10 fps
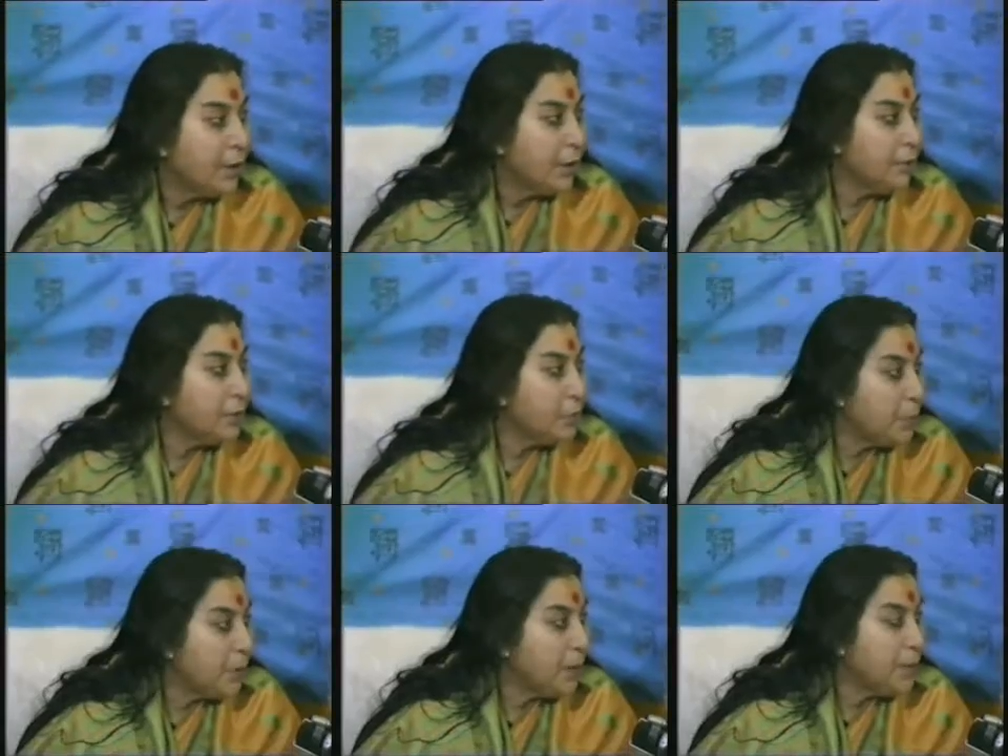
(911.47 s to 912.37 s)
And the
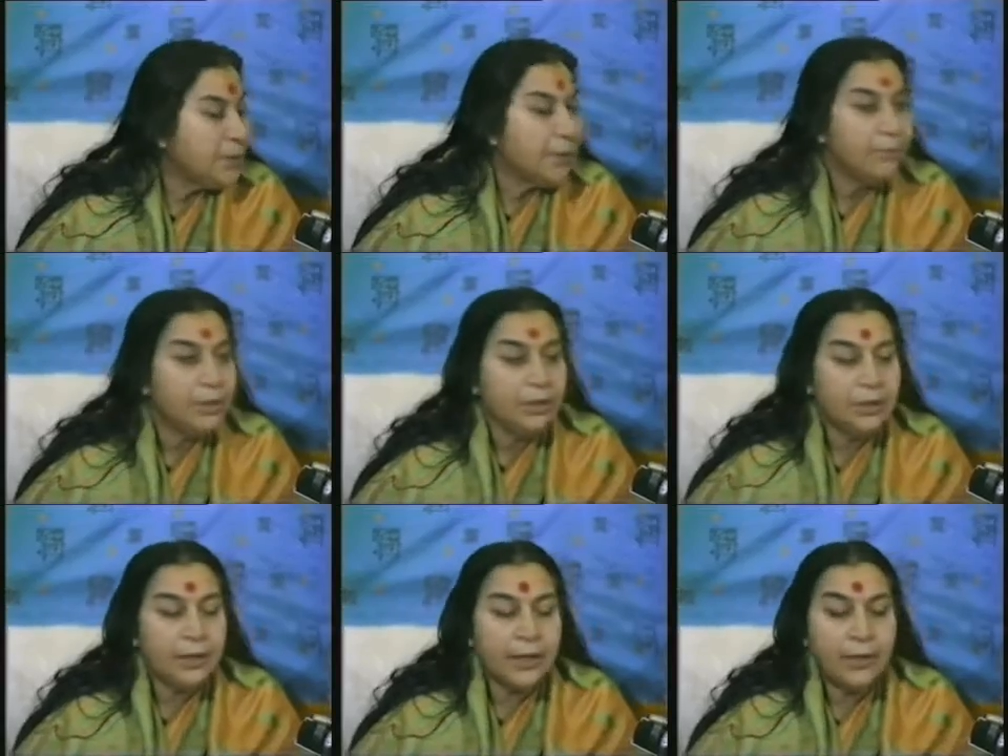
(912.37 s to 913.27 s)
spirit is something
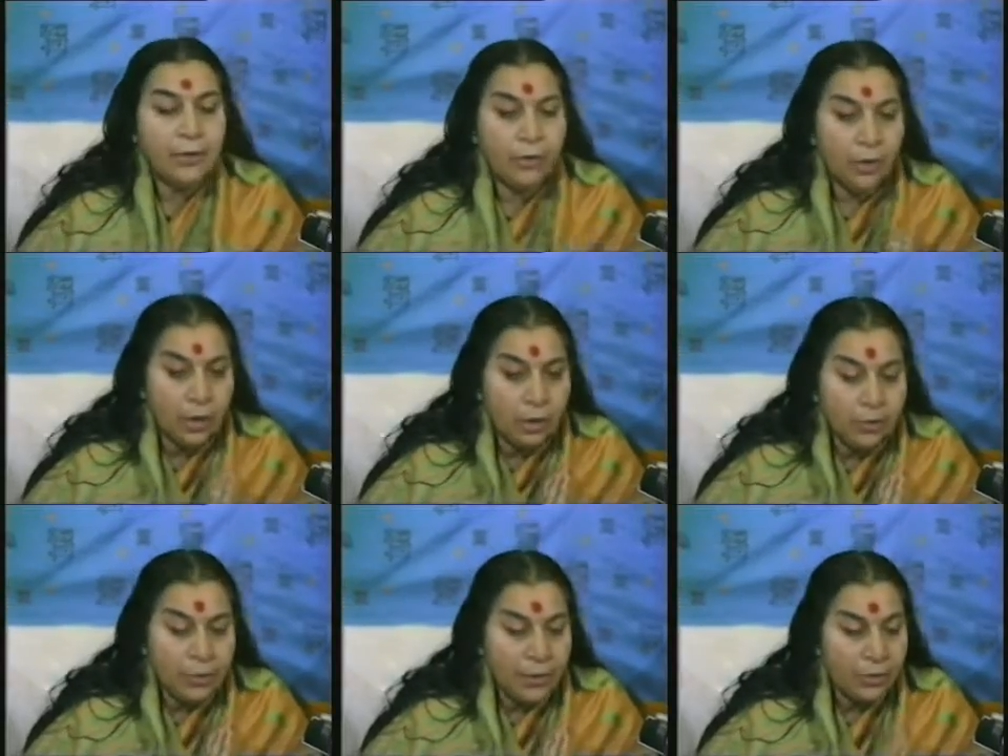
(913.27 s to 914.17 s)

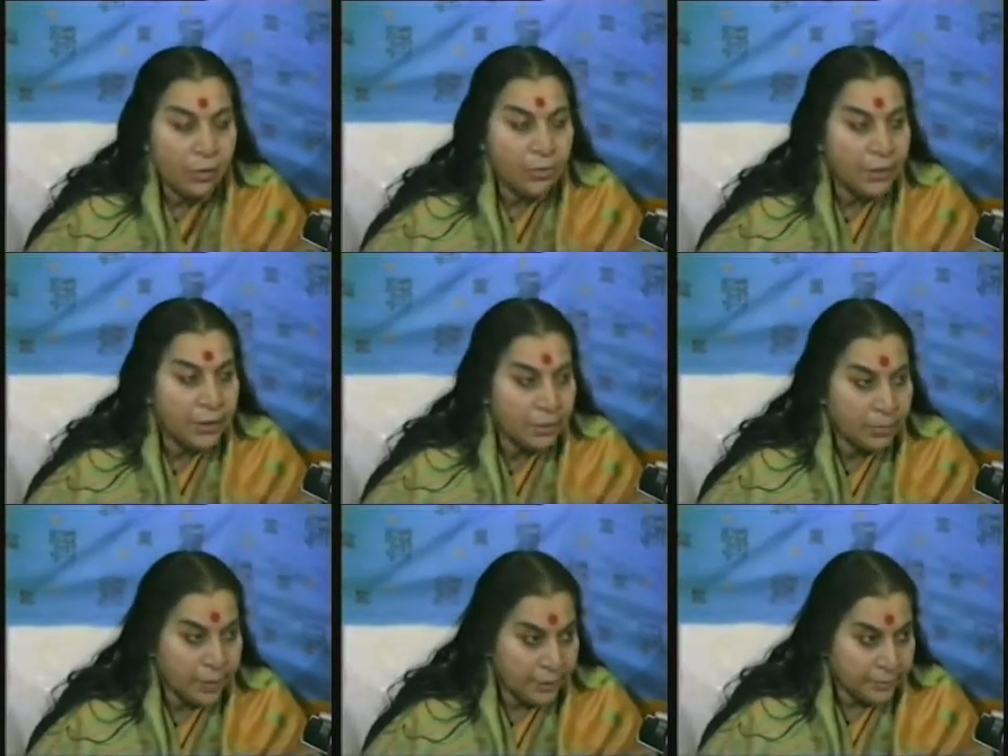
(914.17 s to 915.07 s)
cannot be dominated
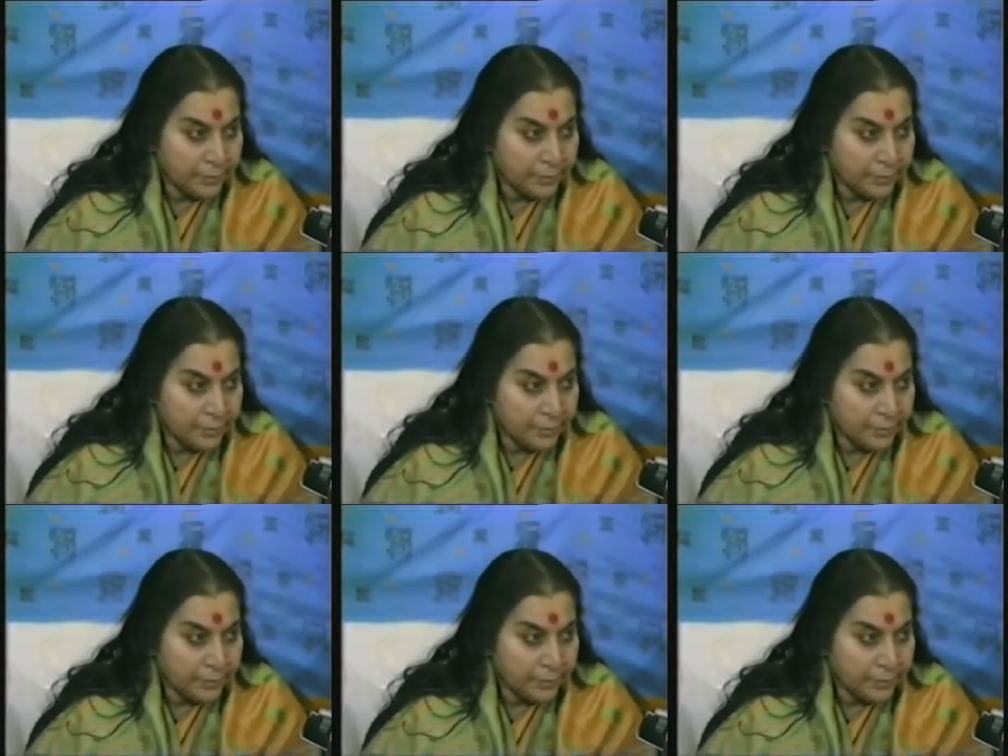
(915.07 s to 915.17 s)
by.